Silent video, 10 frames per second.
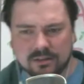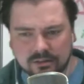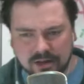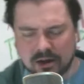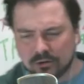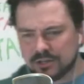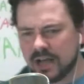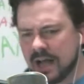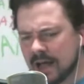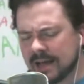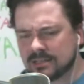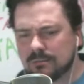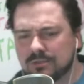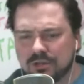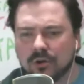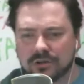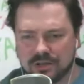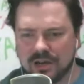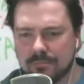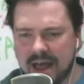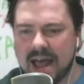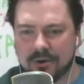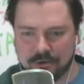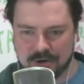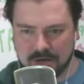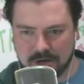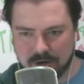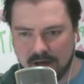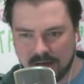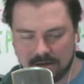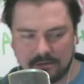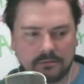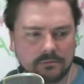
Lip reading: I don't know, I guess I'm noticing a pattern here, Ed.